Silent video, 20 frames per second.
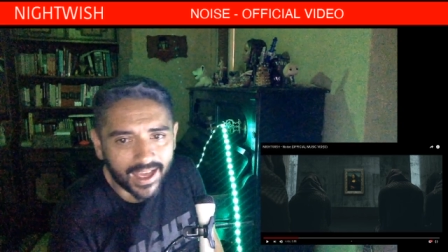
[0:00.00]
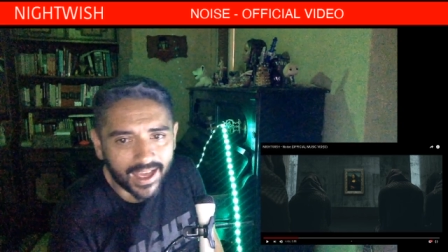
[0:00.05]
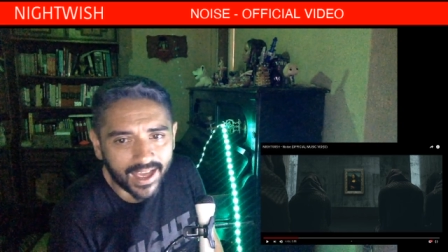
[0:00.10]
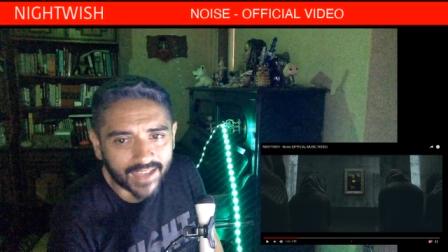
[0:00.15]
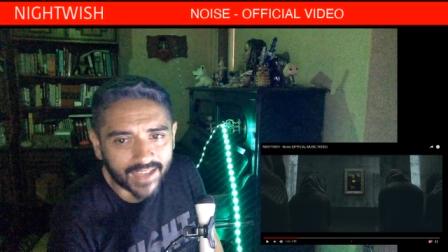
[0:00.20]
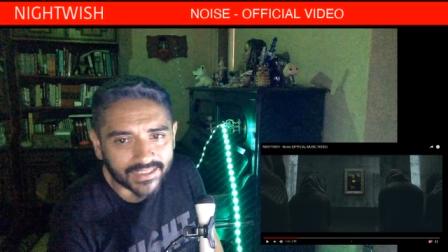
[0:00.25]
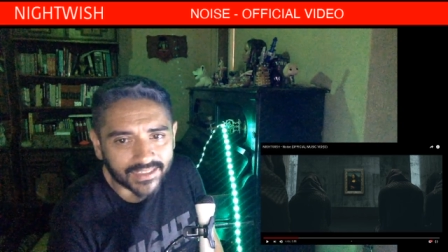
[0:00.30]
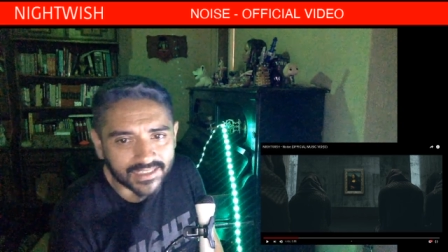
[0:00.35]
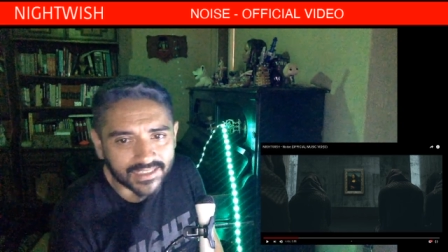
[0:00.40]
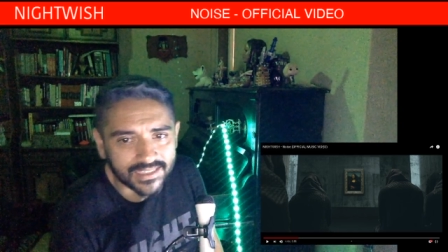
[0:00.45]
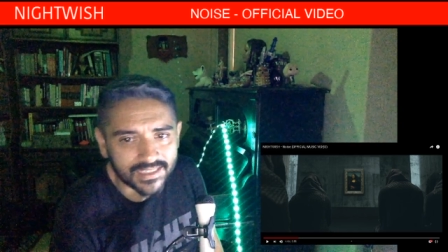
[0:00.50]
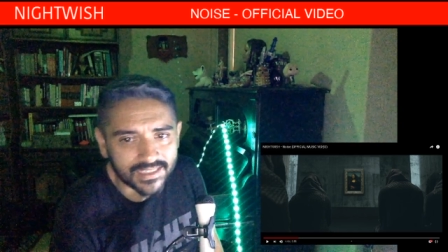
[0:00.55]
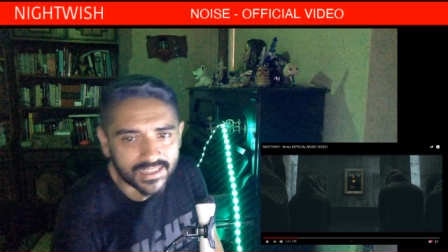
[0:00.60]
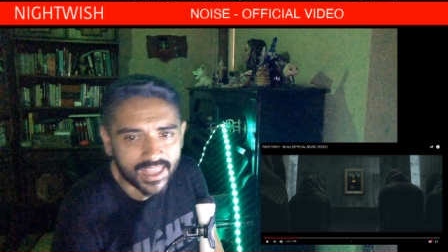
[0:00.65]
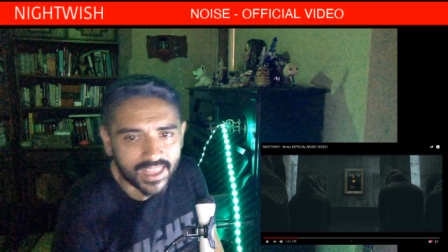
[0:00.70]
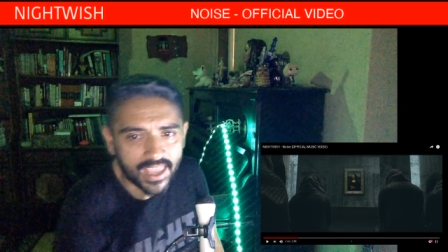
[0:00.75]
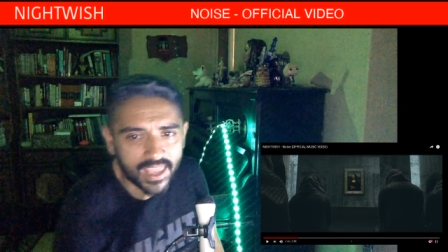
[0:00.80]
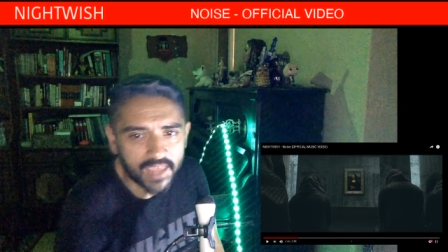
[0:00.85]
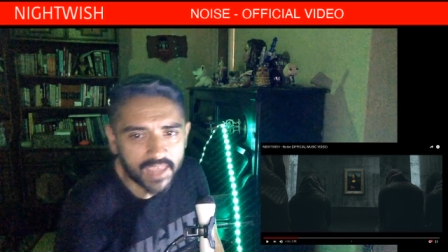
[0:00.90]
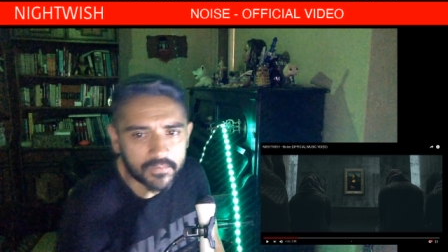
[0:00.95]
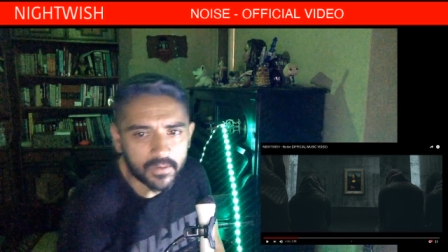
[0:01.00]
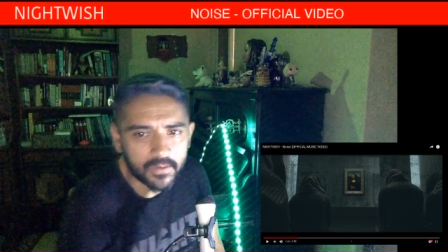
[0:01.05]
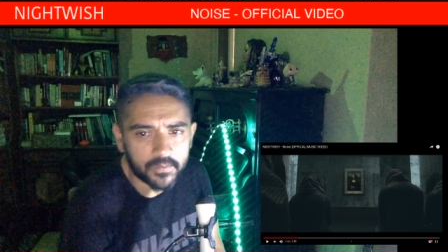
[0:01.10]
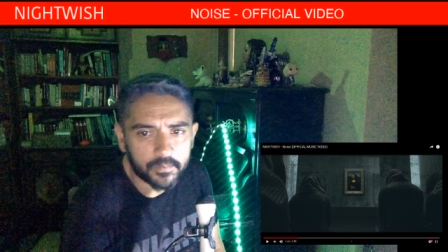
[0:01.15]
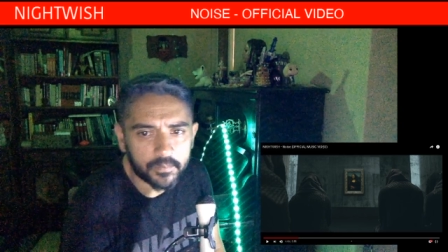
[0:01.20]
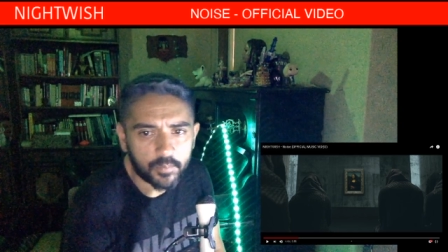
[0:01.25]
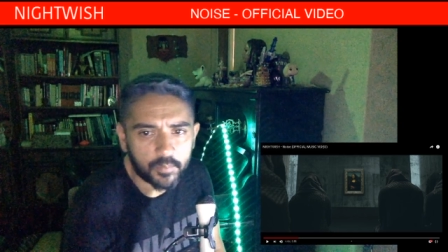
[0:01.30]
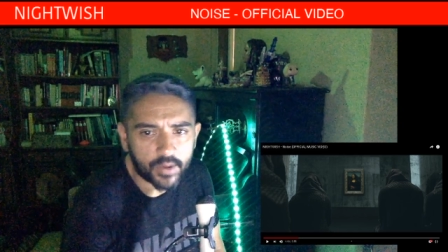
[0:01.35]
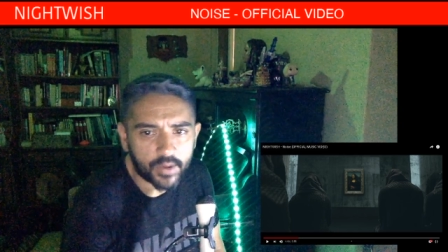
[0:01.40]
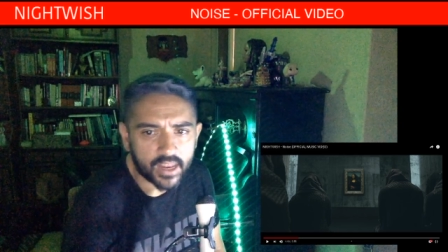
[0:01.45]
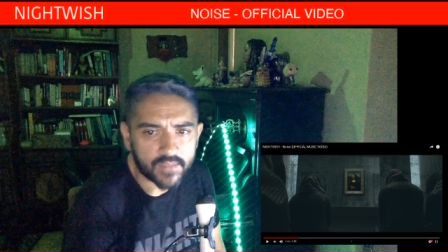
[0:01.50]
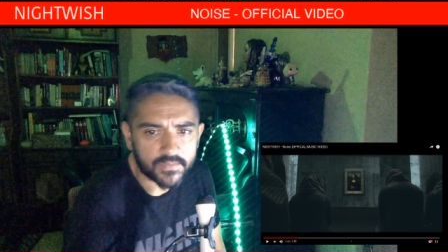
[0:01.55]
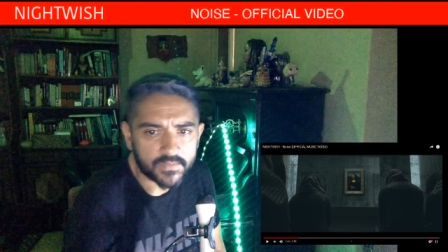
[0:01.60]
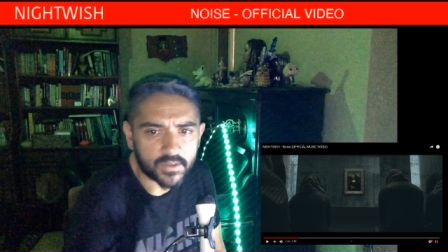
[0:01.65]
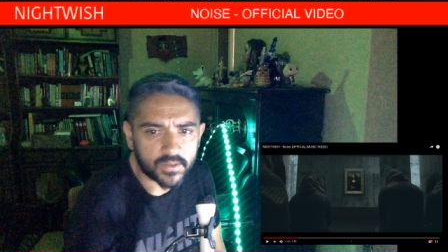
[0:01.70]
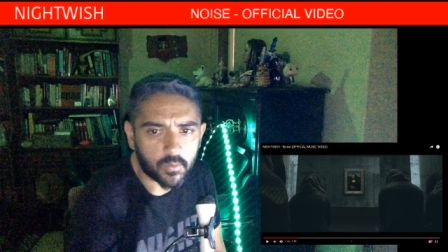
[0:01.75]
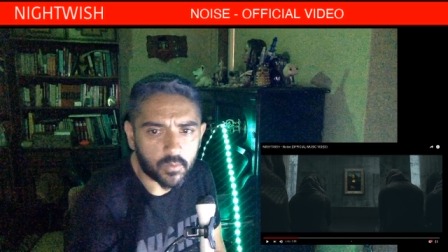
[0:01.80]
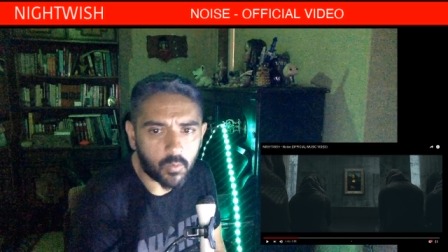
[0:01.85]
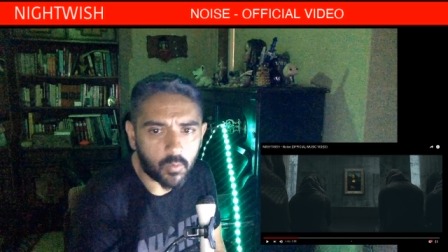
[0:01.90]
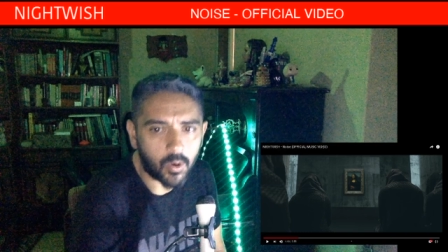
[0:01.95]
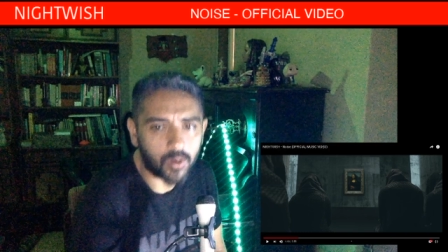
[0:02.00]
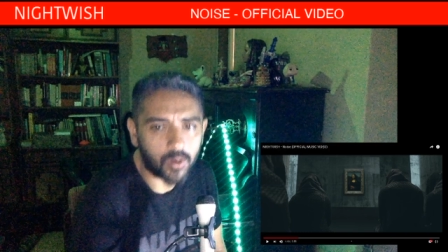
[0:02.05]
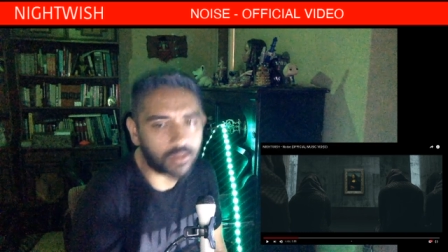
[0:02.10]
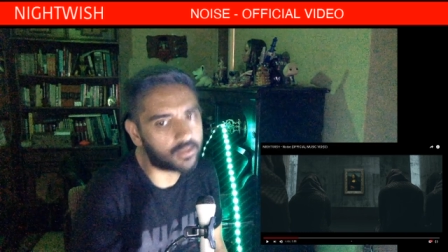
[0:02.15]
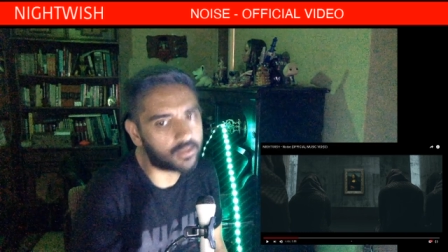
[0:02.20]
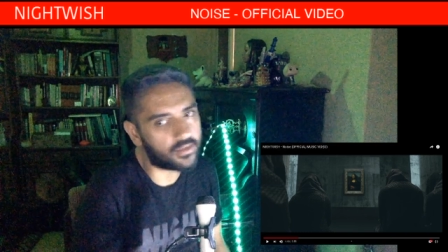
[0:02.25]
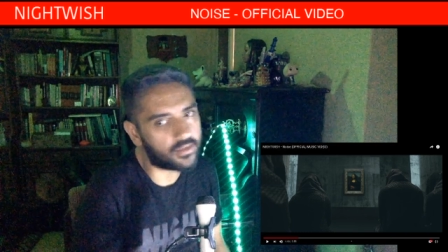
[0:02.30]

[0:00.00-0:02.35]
at a slave of Brave New World.